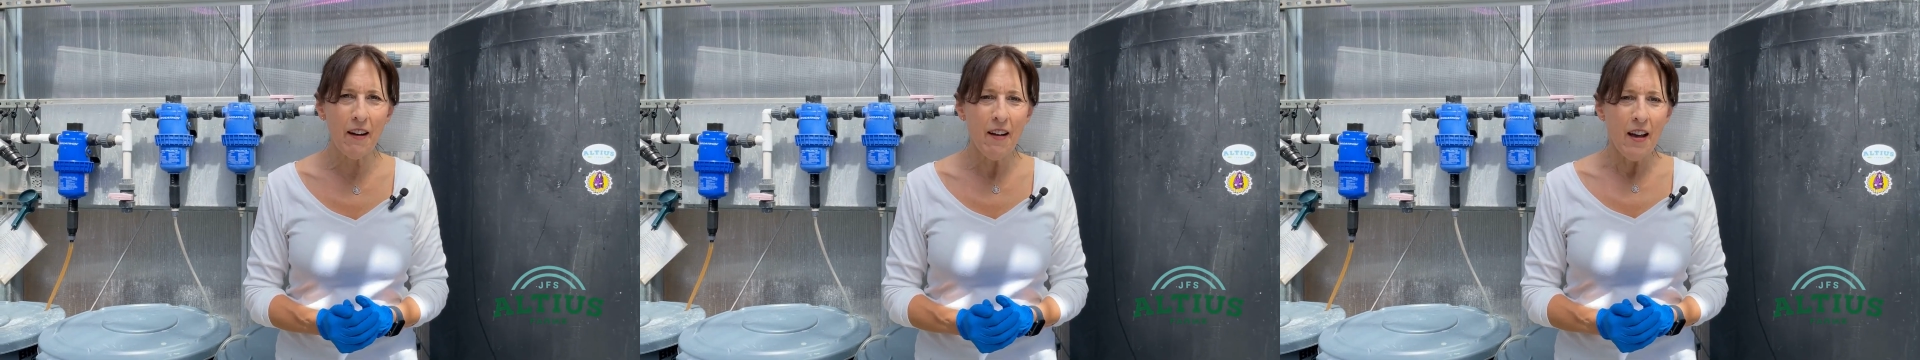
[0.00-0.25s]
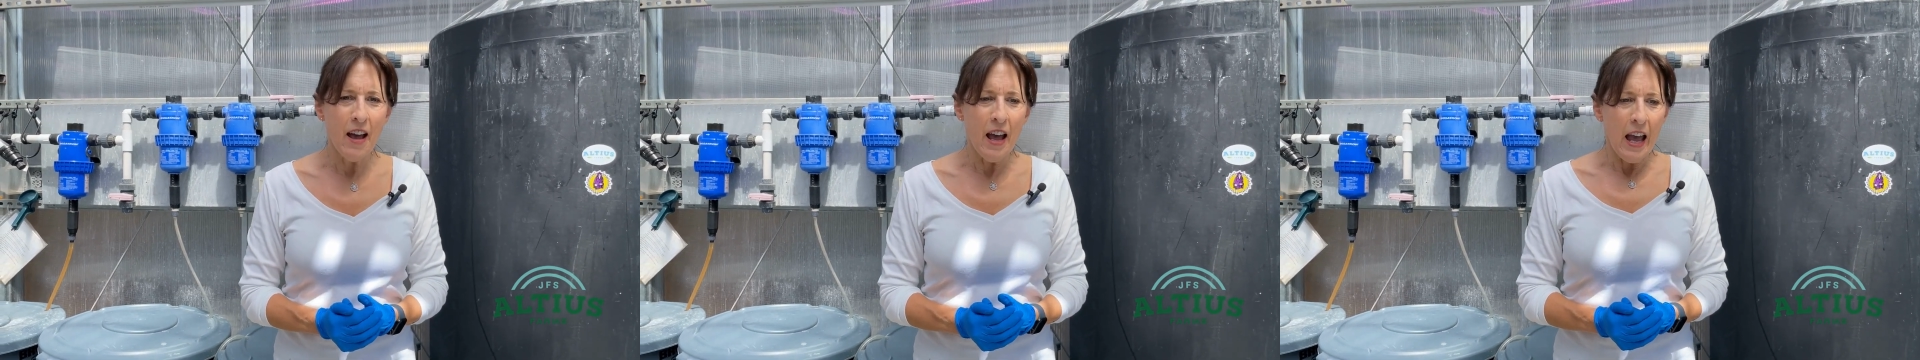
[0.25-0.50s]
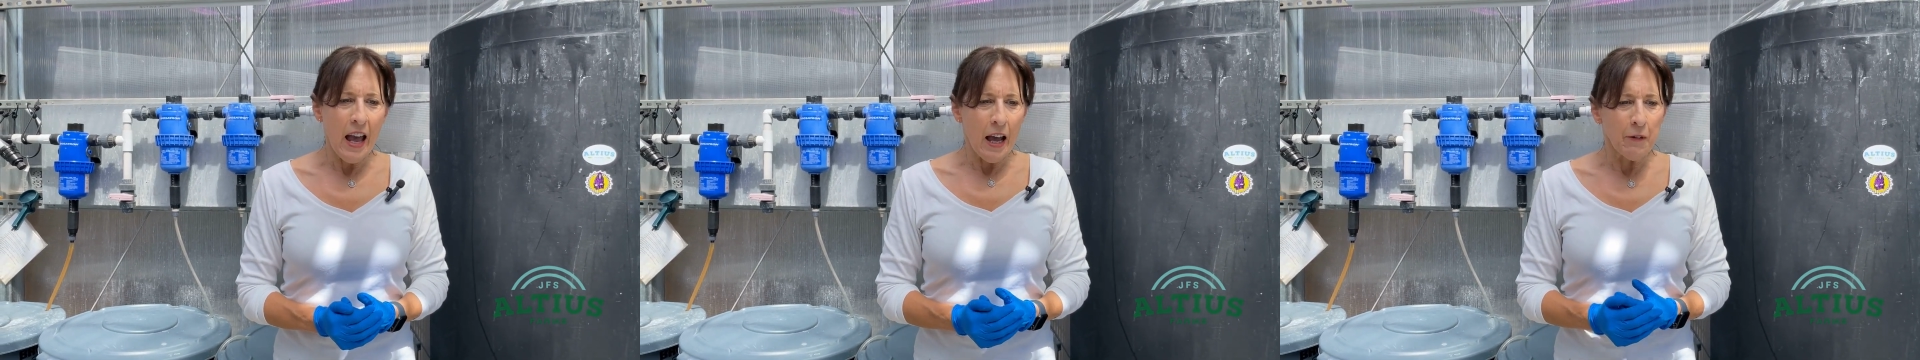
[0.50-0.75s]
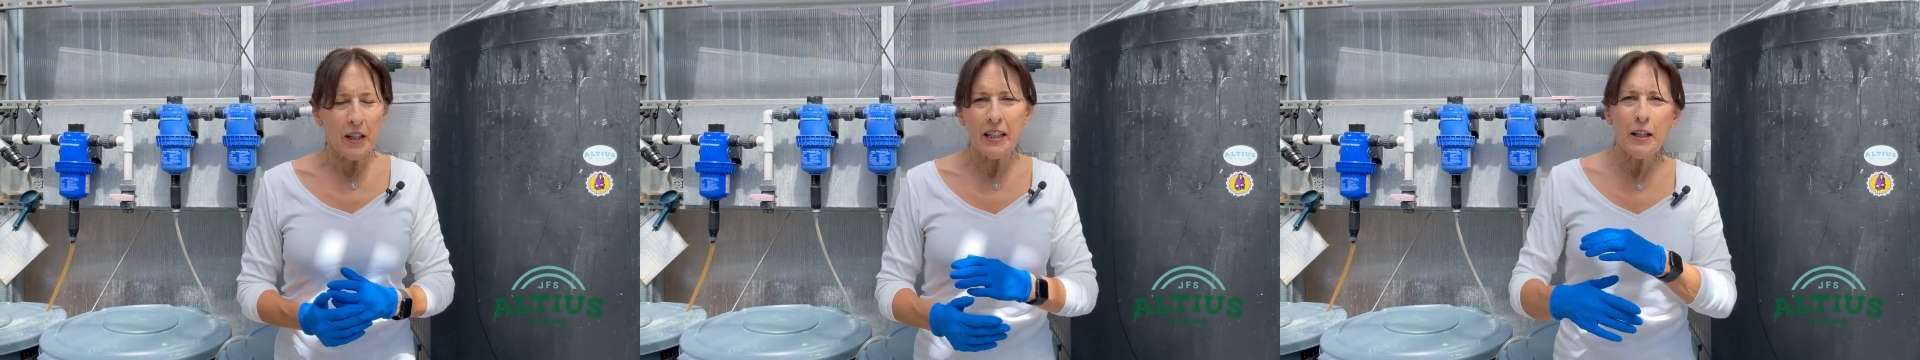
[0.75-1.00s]

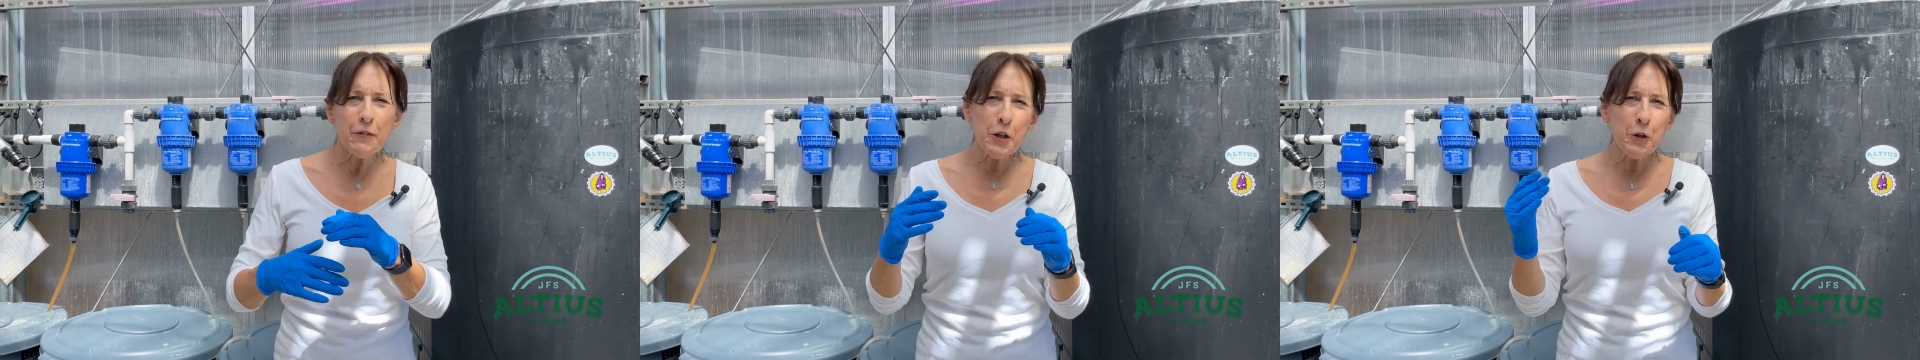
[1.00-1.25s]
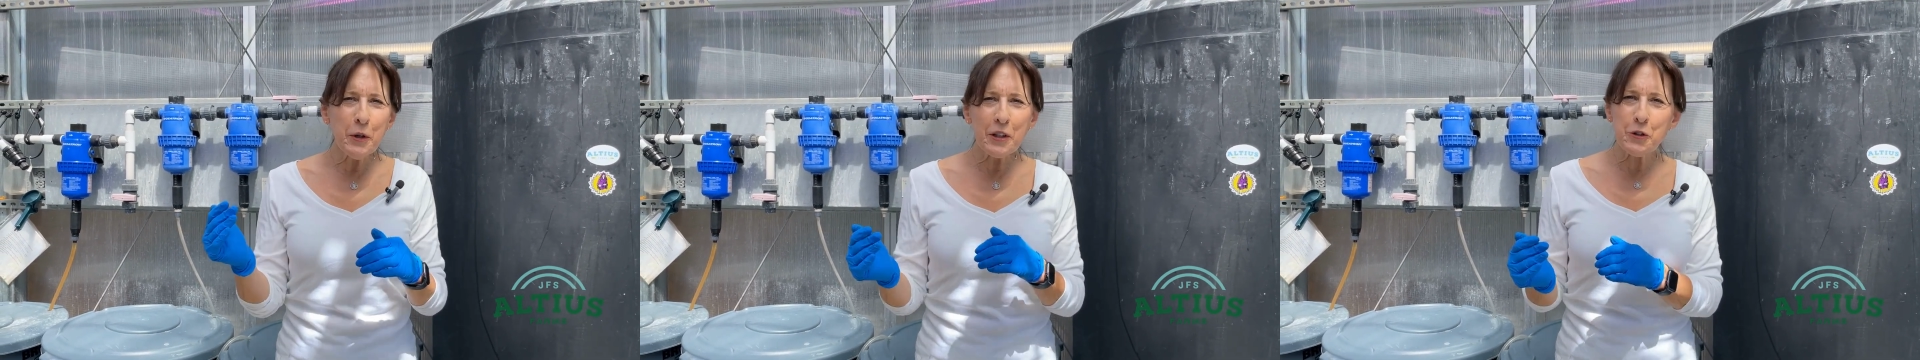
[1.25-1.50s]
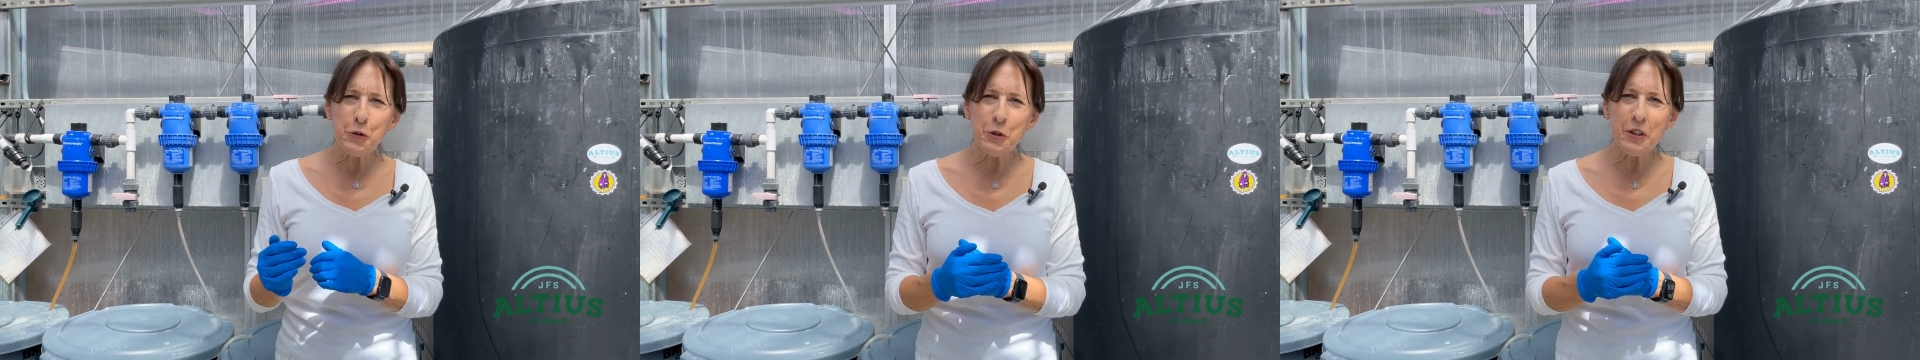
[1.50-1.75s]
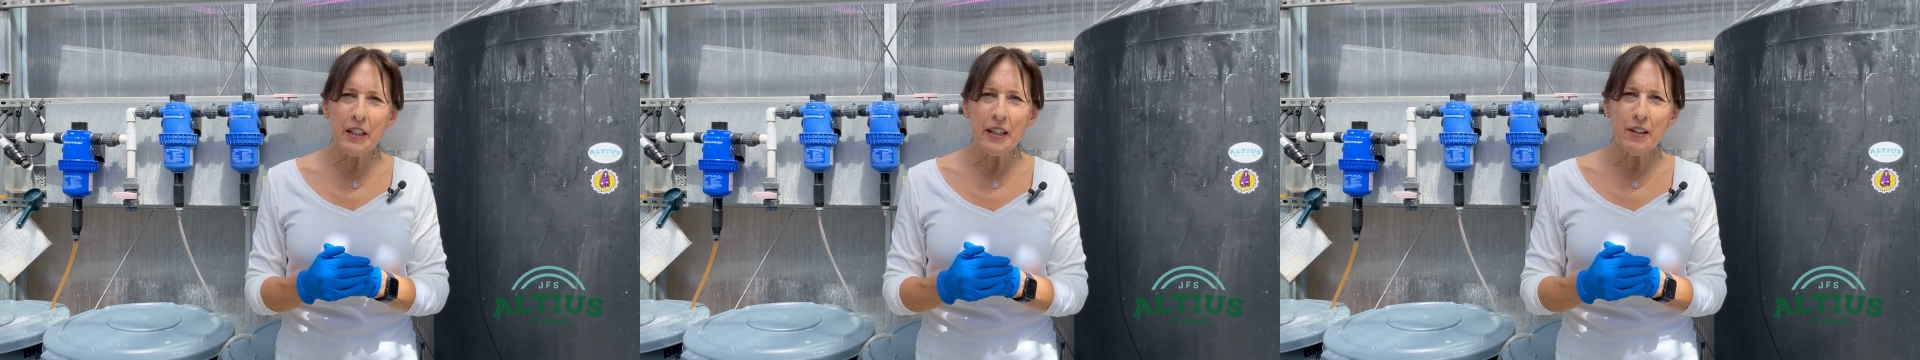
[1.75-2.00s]
I'm going to give you a quick
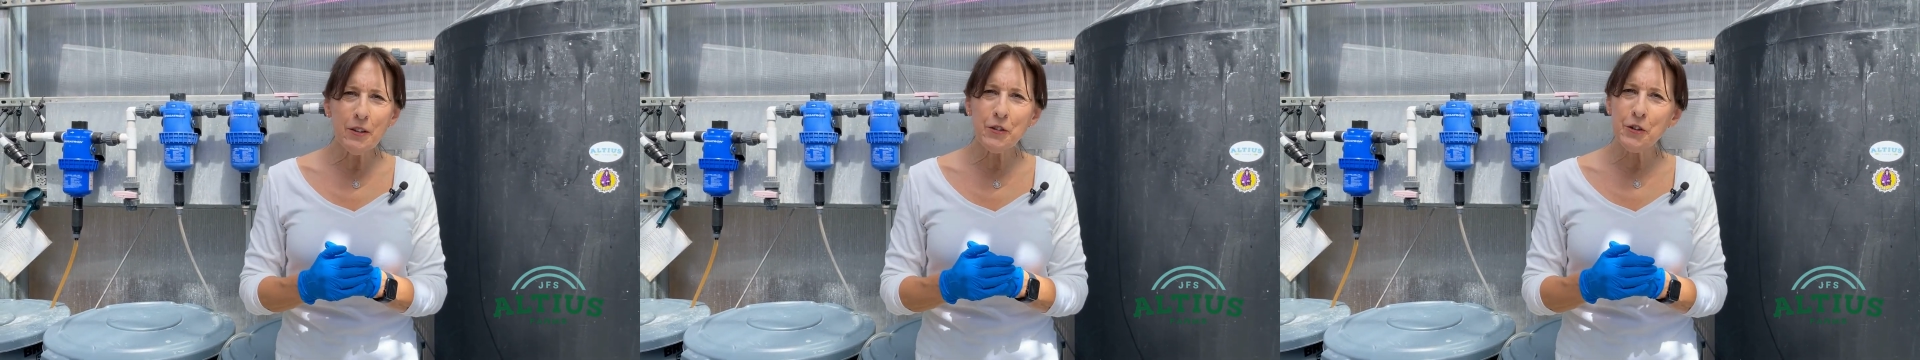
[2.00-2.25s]
tour here